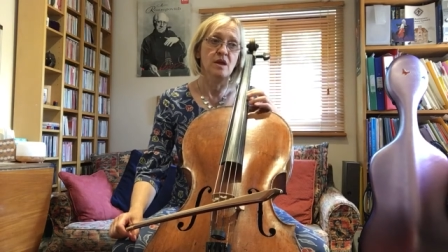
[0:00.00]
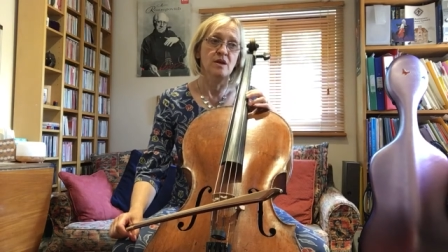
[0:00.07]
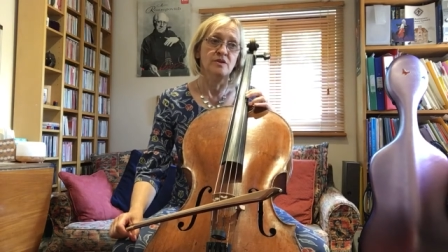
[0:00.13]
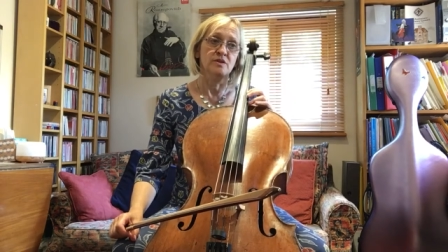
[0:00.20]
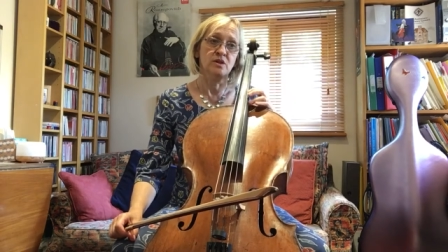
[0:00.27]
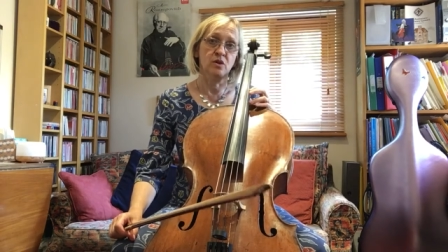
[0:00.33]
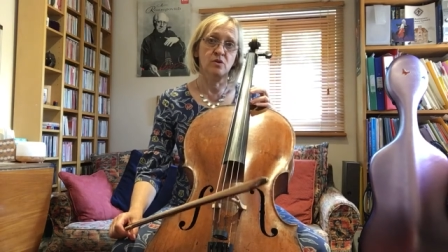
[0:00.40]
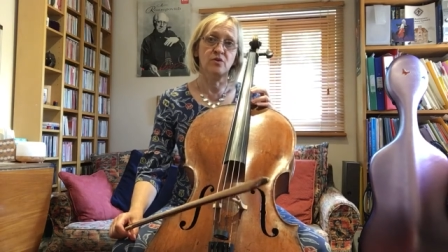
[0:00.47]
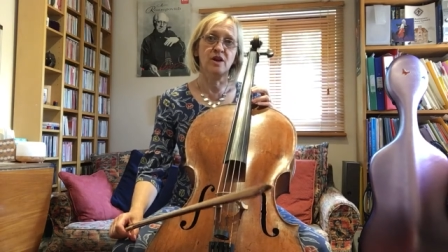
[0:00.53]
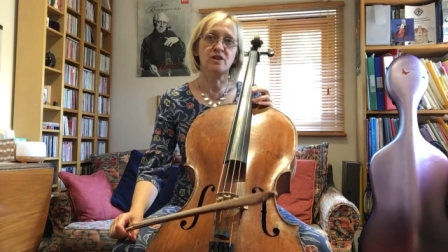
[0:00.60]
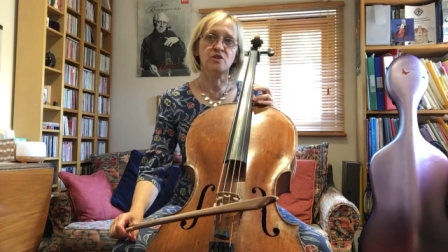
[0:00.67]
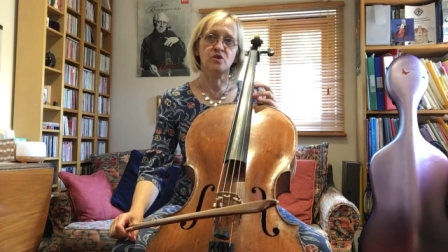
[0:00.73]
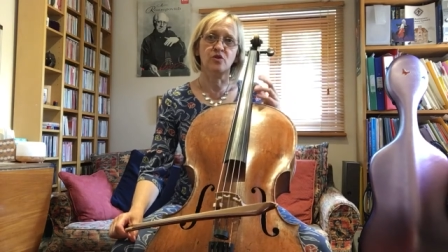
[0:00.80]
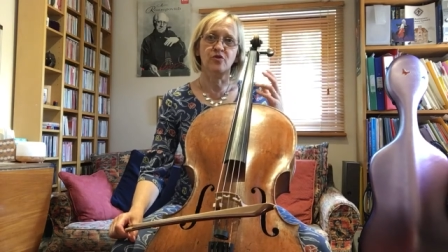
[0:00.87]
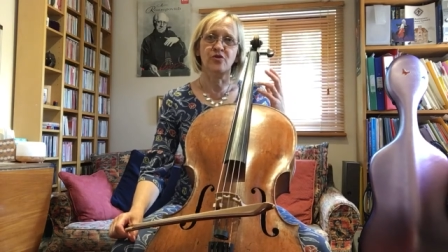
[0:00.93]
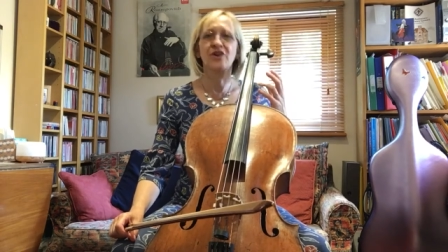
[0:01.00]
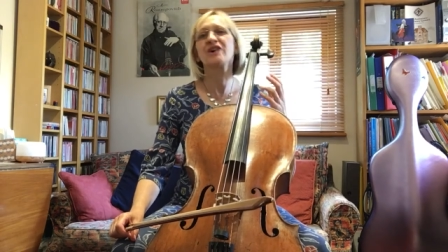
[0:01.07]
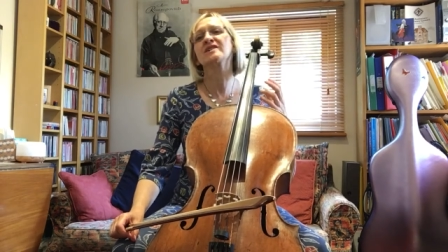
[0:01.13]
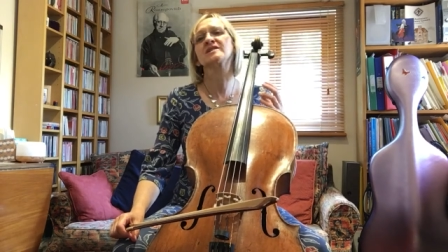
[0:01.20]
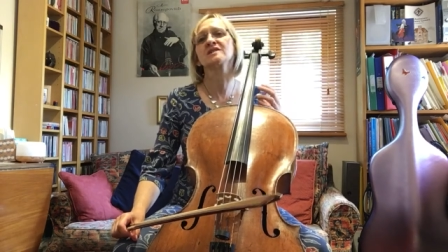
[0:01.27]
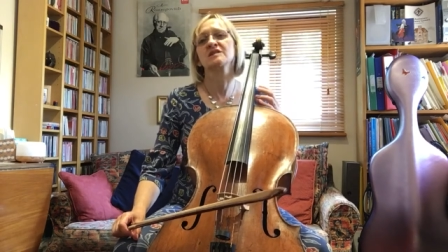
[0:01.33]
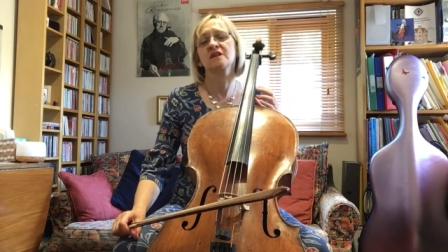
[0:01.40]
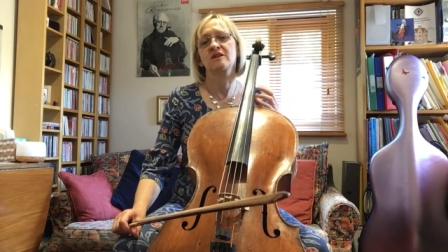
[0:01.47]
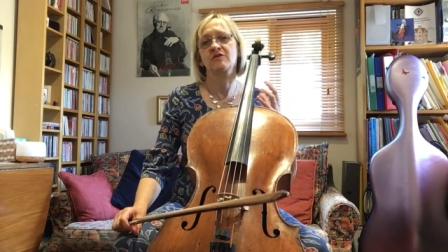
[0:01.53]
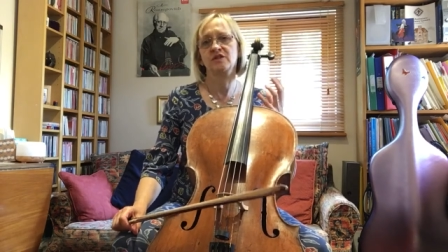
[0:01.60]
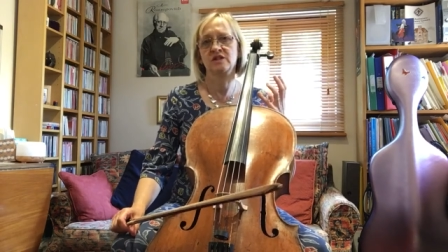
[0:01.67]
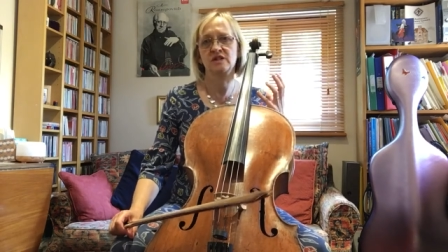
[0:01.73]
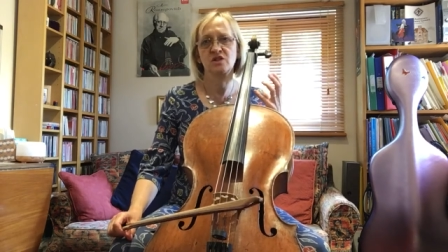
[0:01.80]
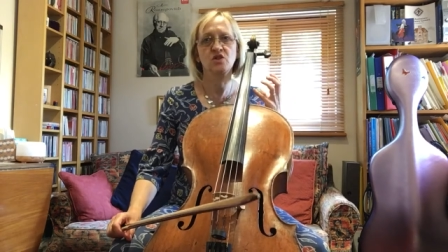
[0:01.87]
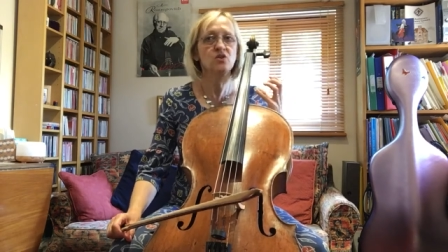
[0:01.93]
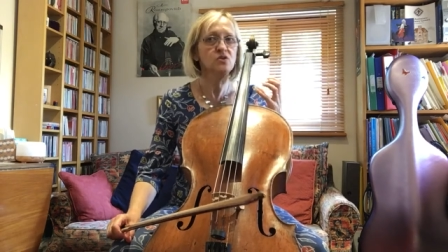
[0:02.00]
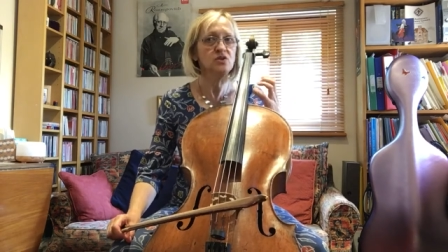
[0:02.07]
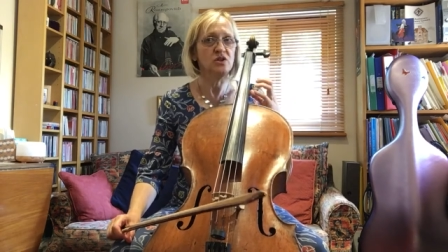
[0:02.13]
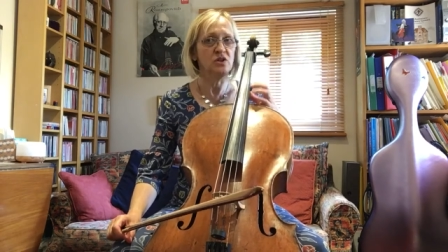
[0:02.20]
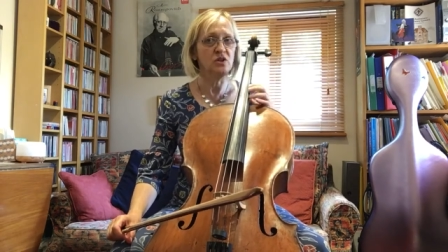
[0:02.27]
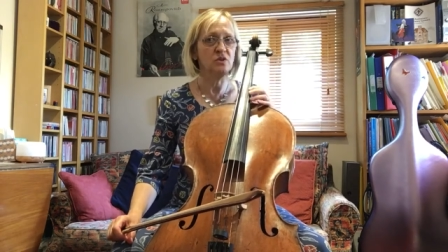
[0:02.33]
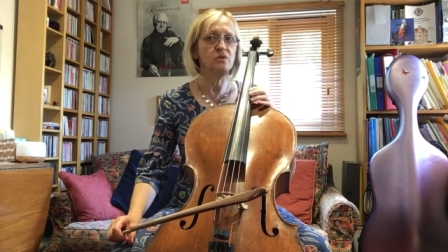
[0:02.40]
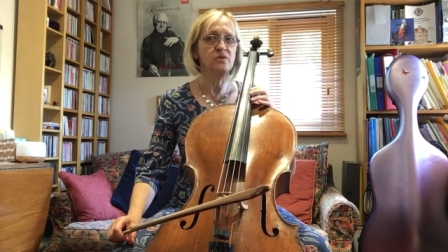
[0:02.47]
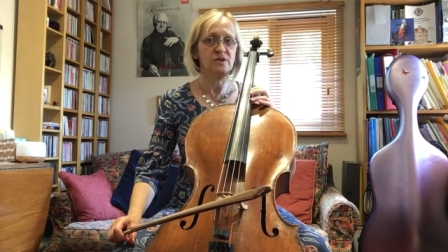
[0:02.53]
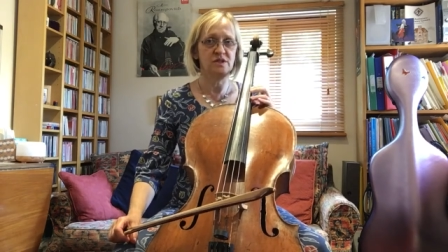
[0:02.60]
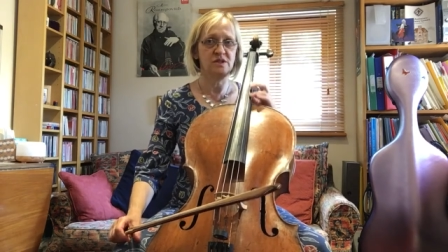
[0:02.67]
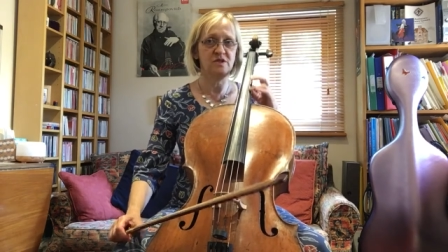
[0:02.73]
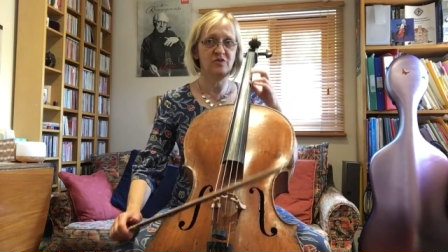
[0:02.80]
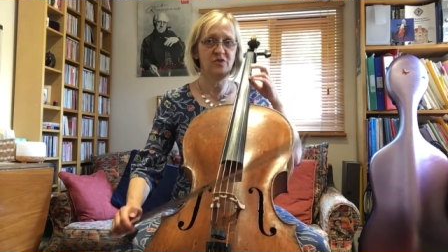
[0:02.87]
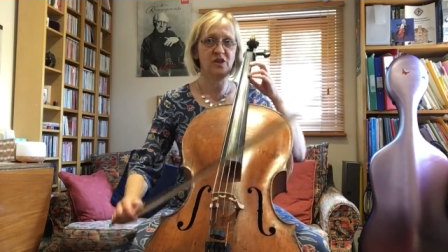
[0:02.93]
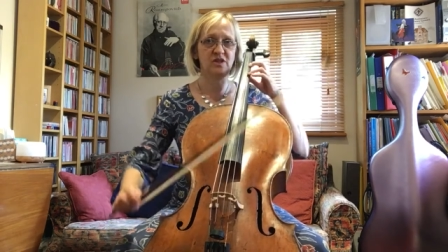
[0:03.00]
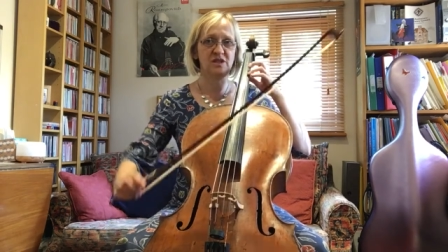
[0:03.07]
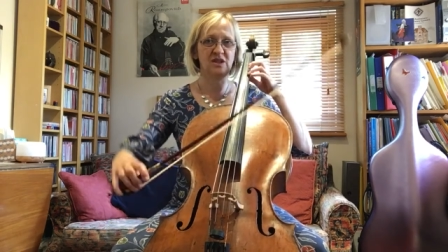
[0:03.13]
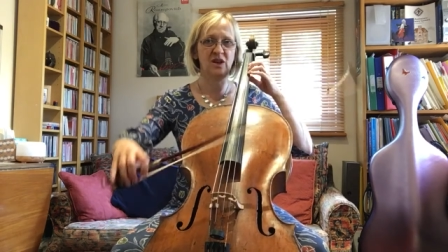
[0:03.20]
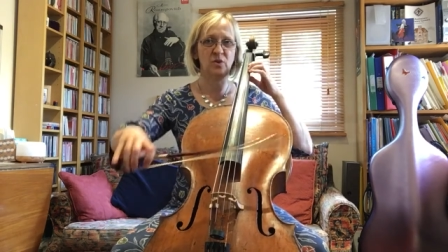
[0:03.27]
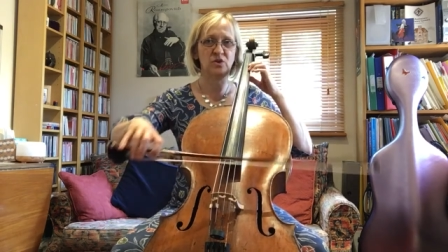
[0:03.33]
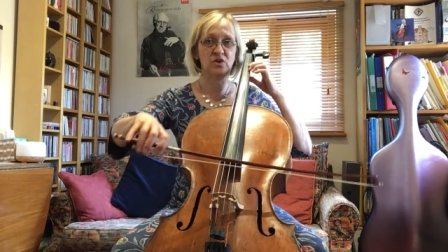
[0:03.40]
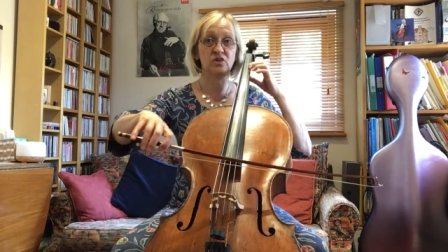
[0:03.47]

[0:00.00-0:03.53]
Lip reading: So that's your first, if this is new to you, this is the first thing I would do.